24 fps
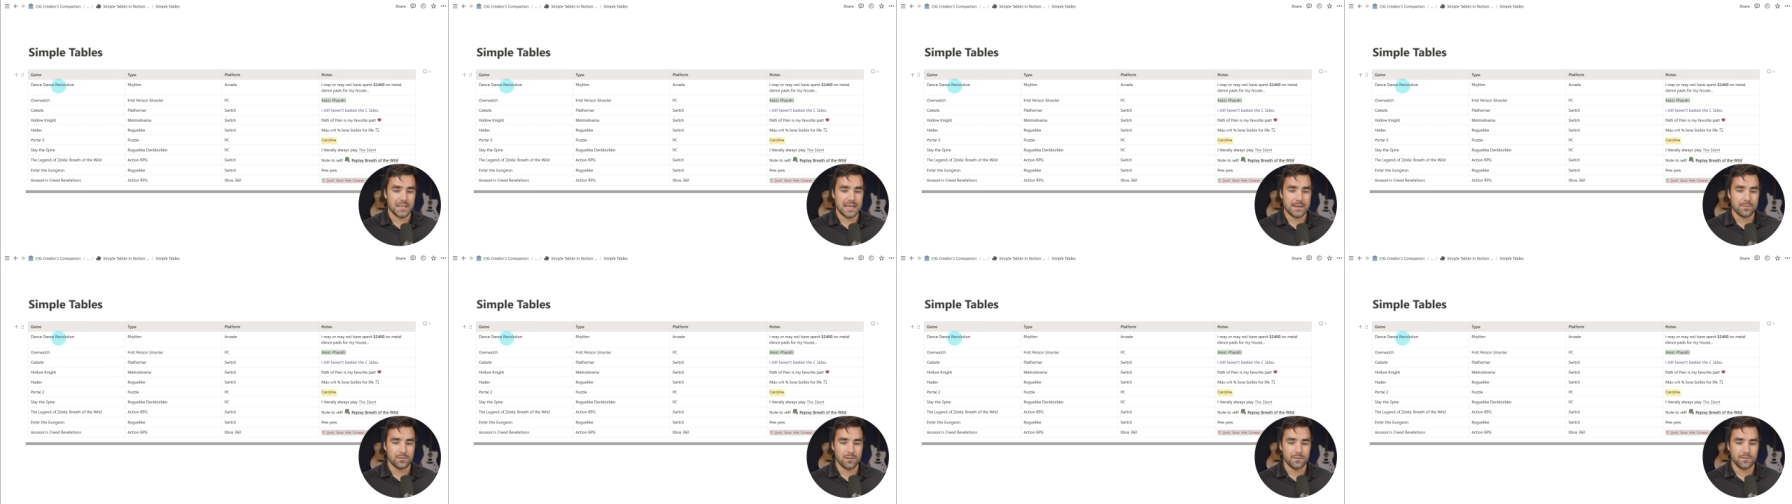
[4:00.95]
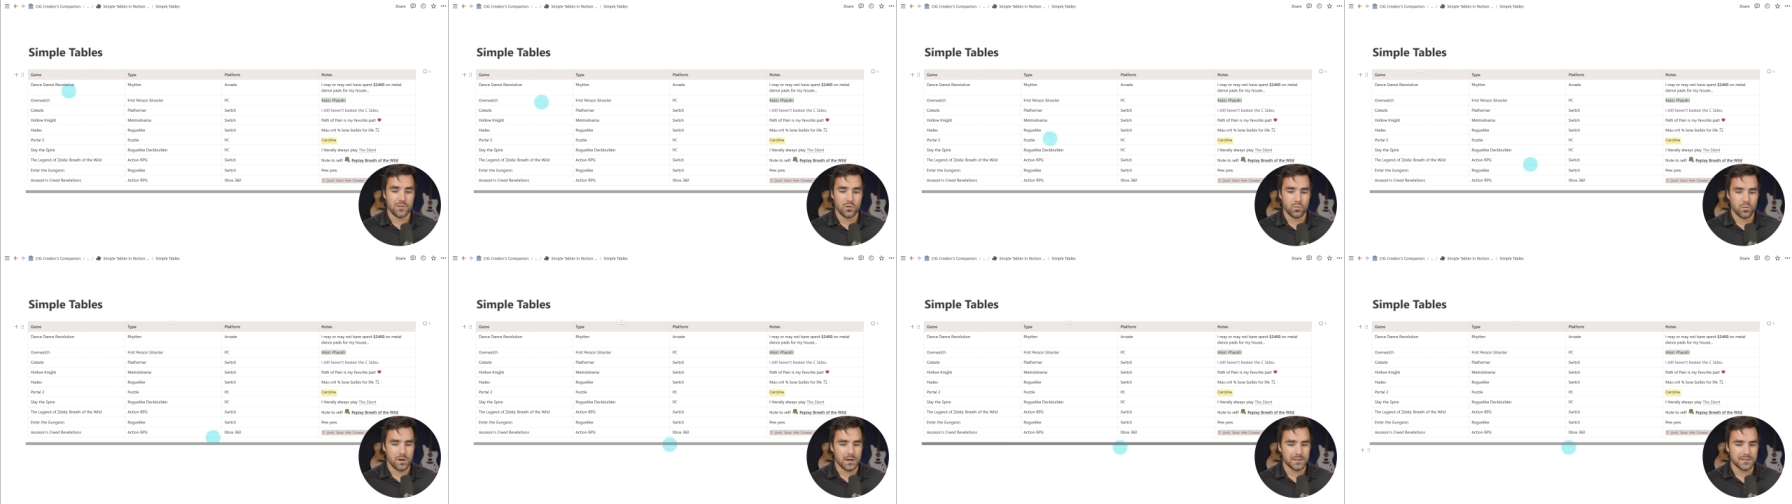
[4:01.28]
table
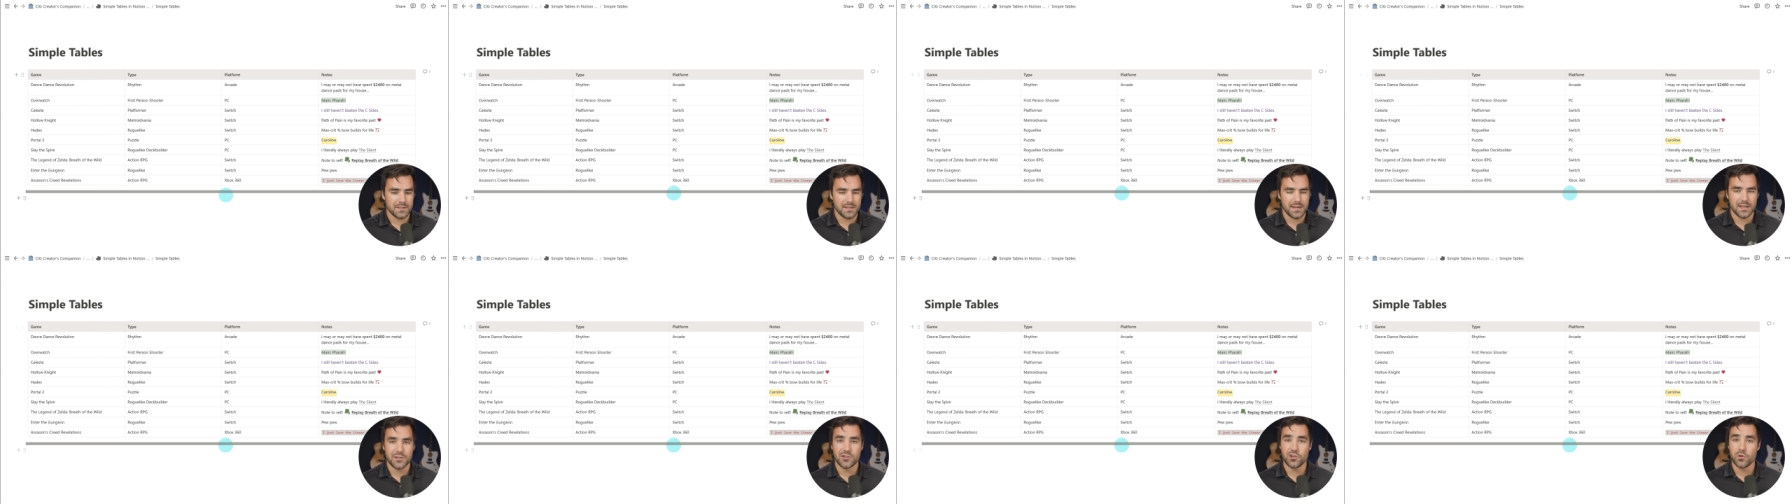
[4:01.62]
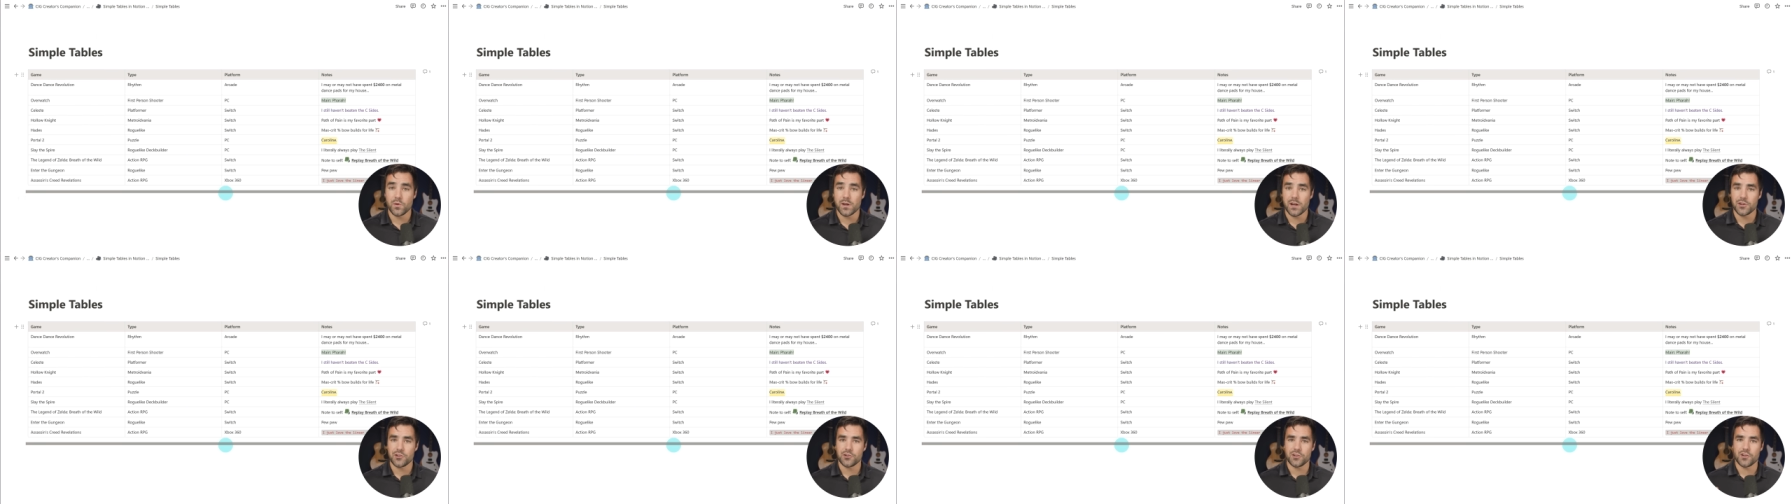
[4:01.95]
if you want. And I do
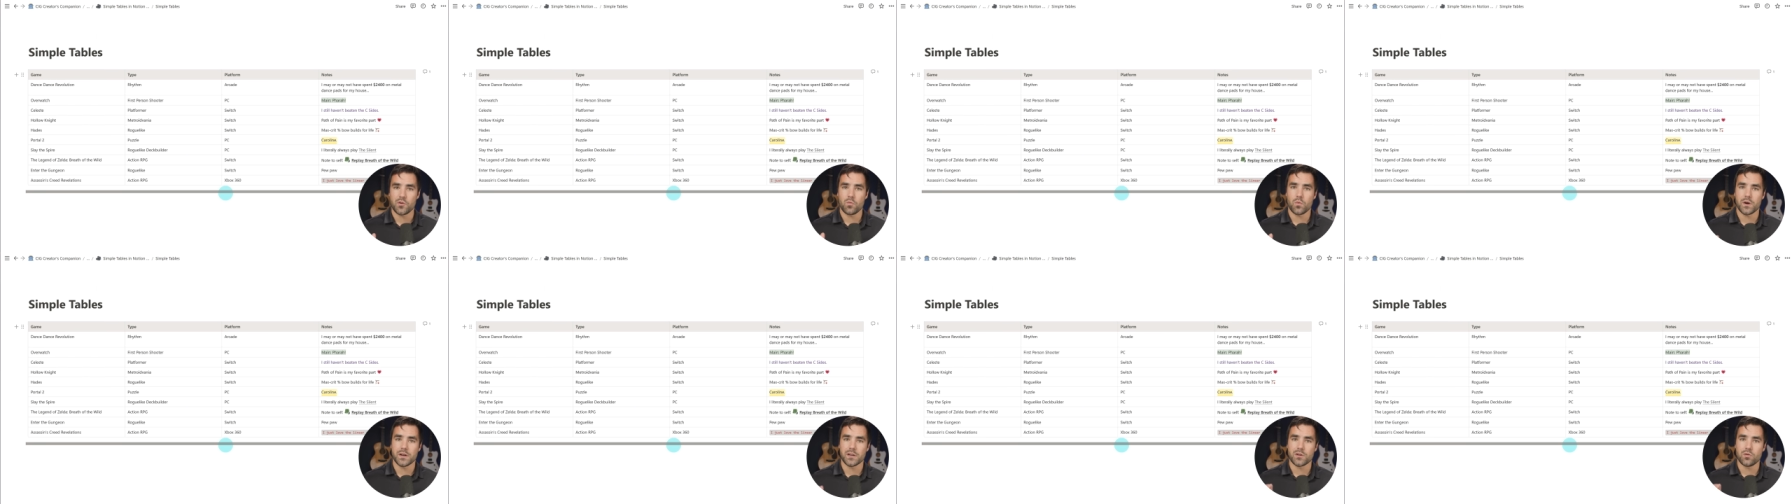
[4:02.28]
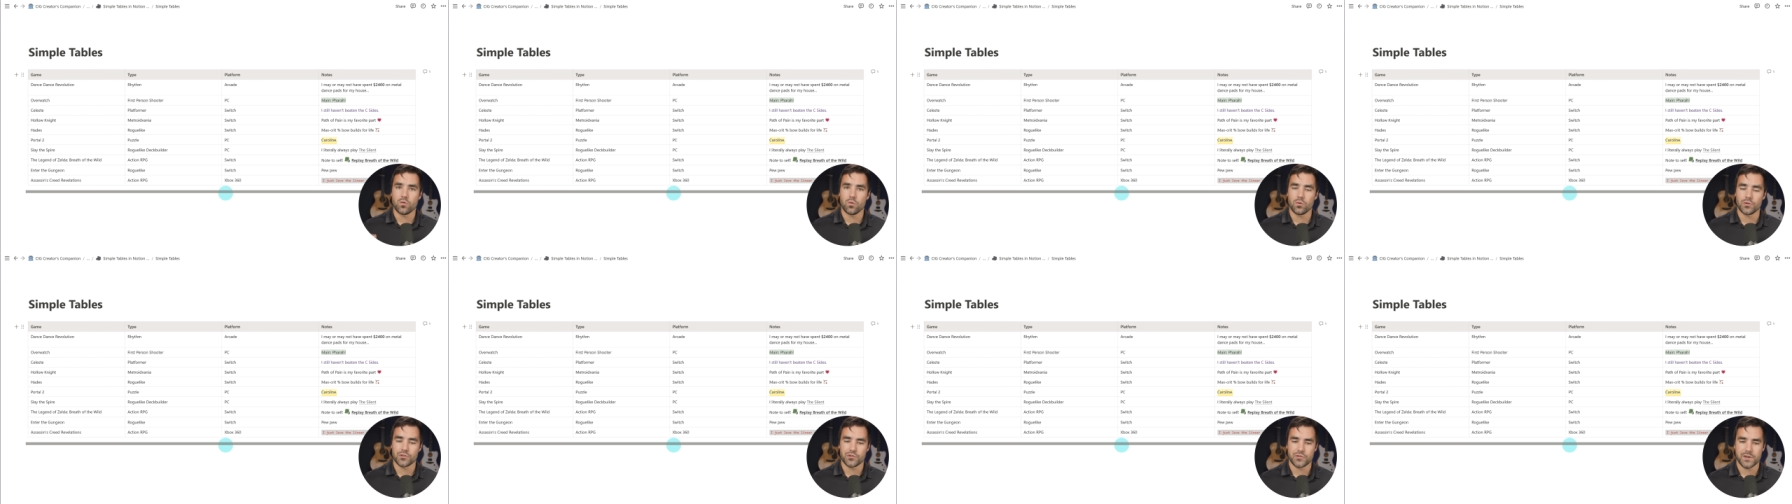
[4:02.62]
want to show you one
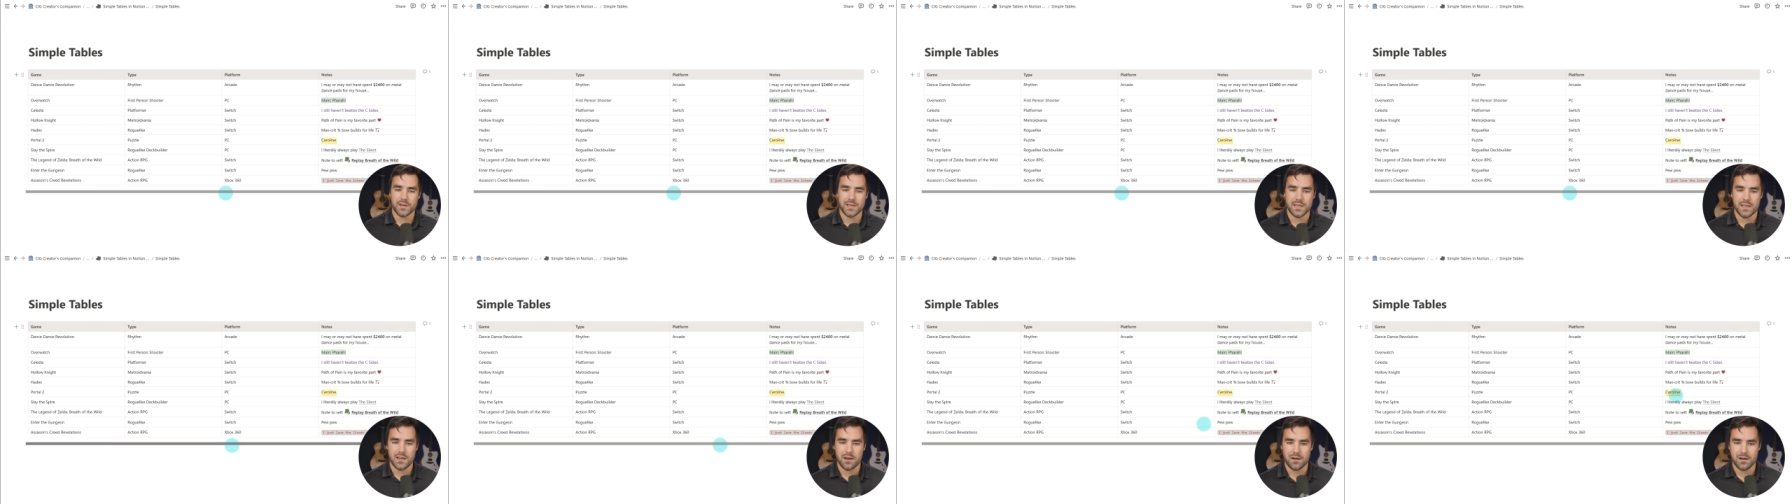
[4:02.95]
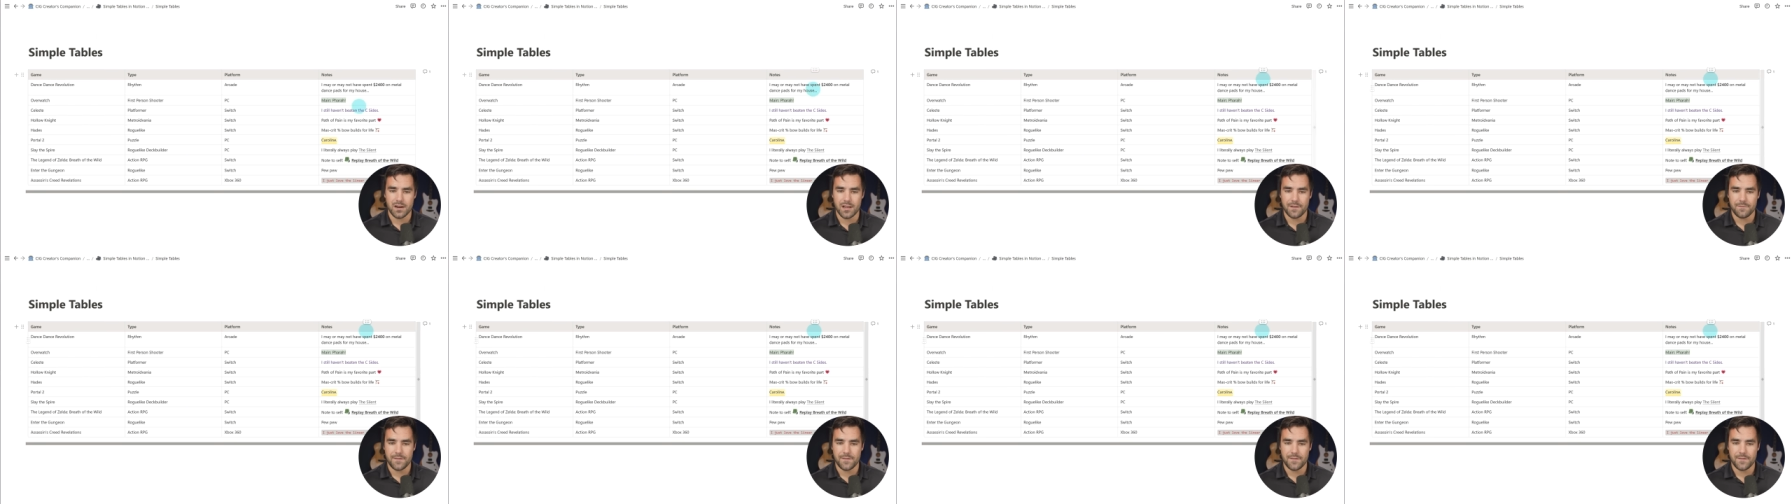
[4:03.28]
cool trick here.